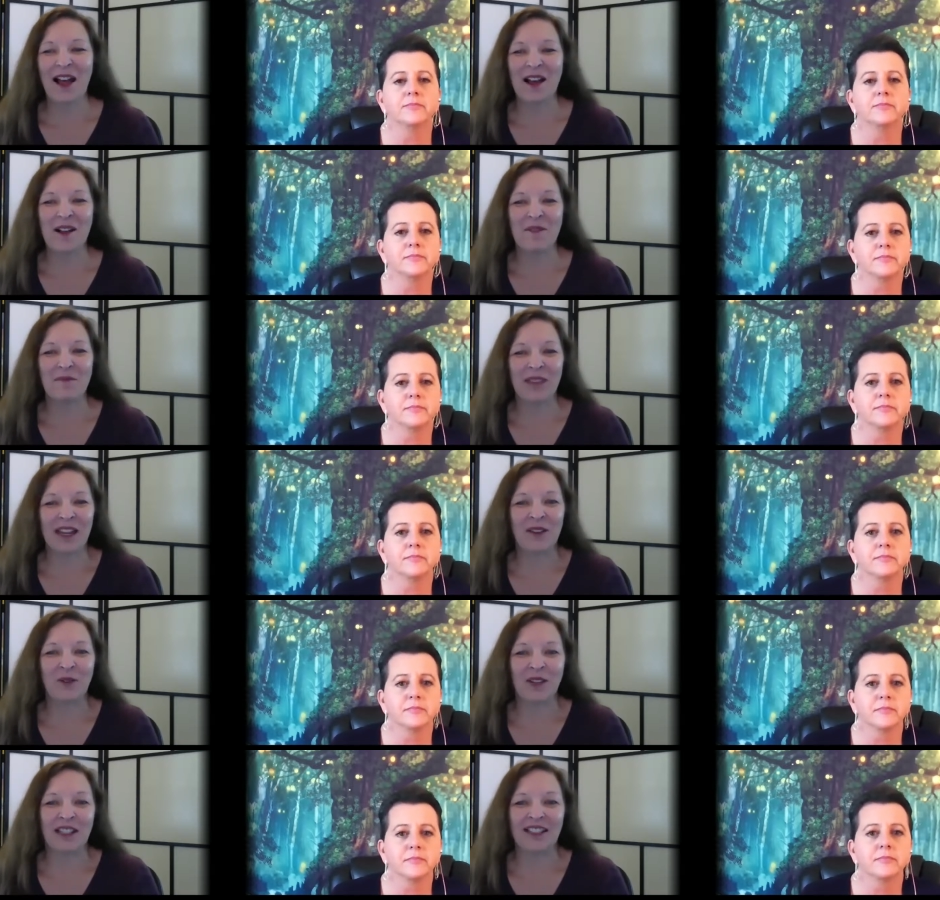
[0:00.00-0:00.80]
Speaker 1: um,
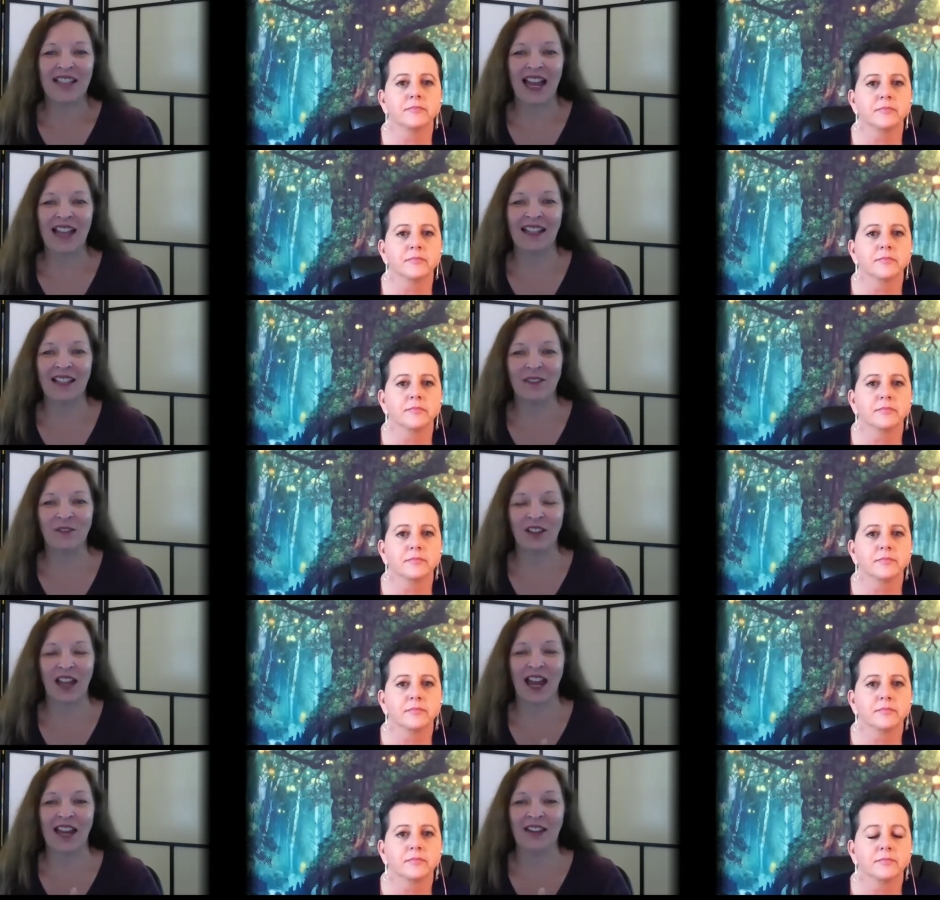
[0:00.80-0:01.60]
it was I lived
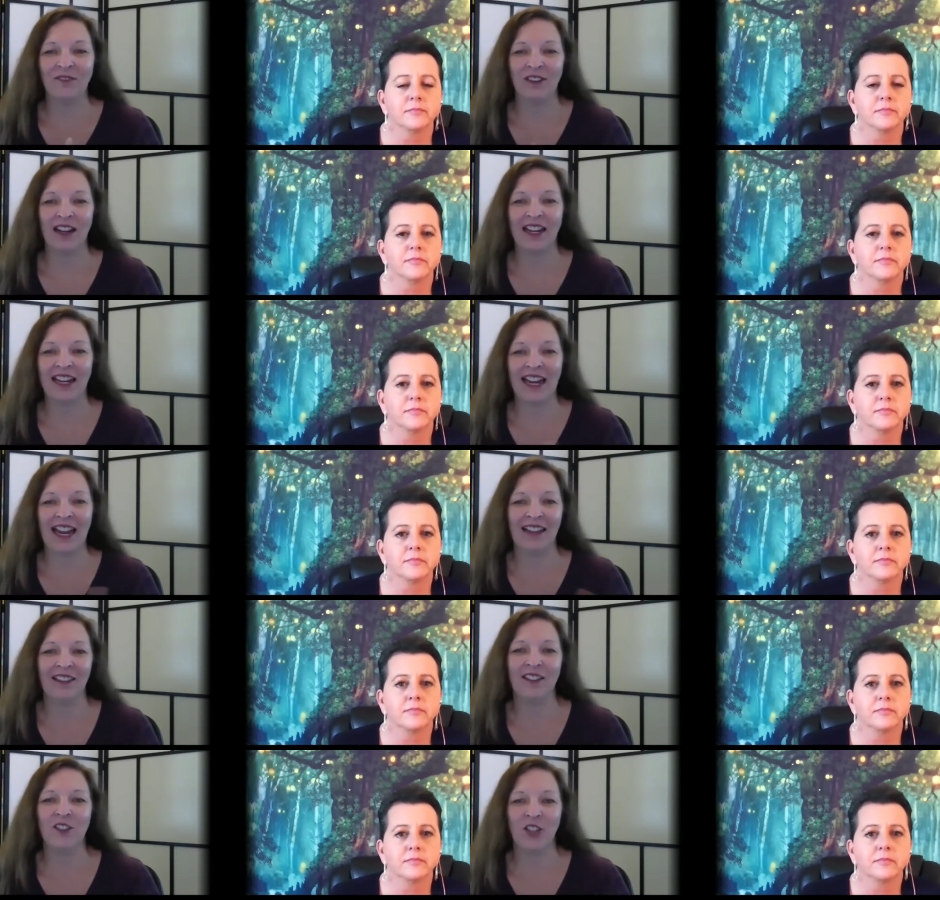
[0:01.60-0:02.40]
life. I
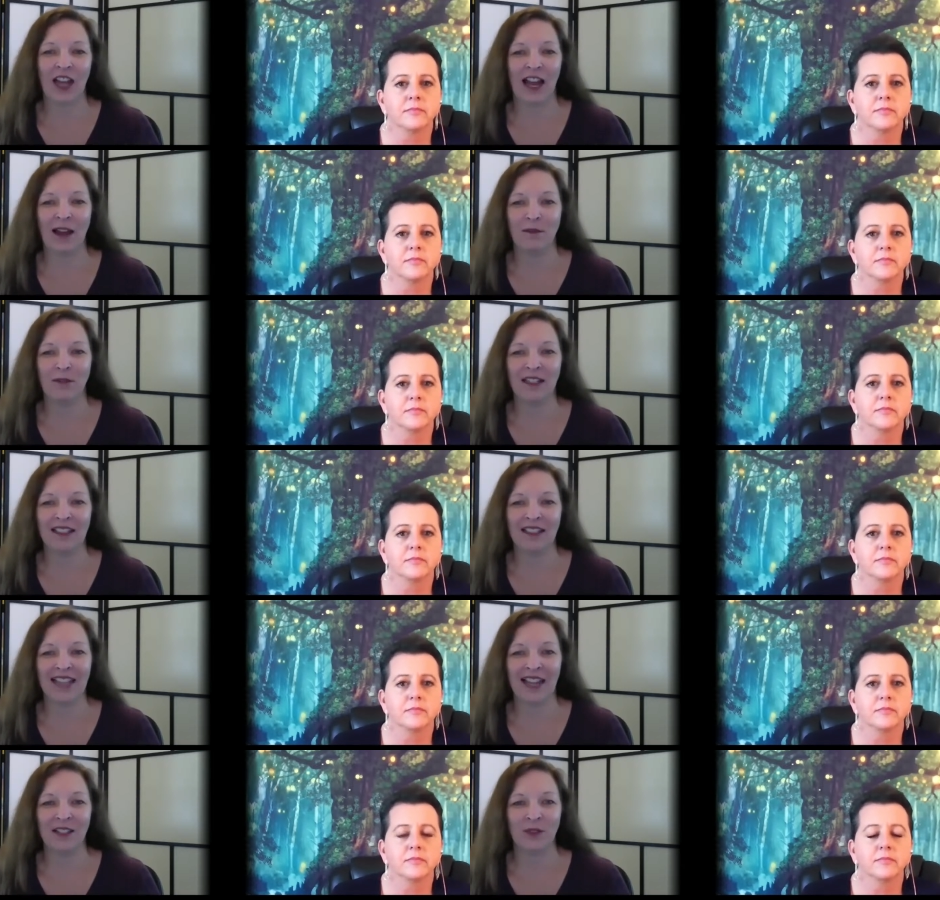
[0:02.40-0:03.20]
had the job
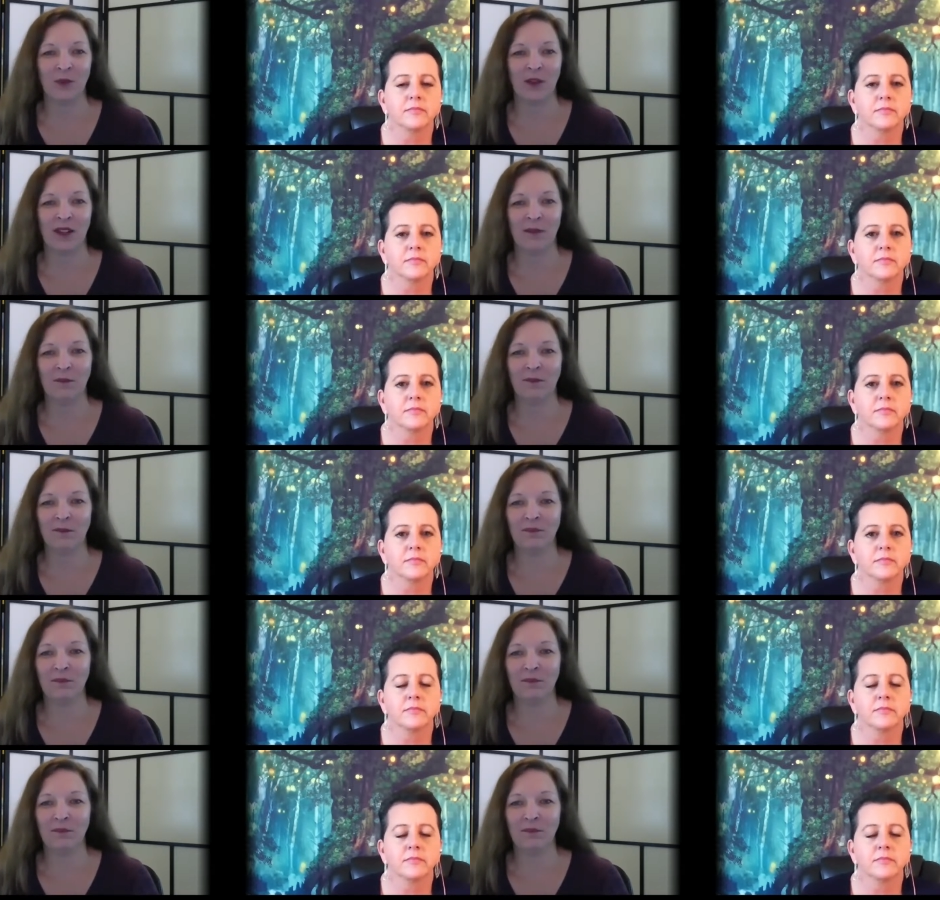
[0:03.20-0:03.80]
because that's what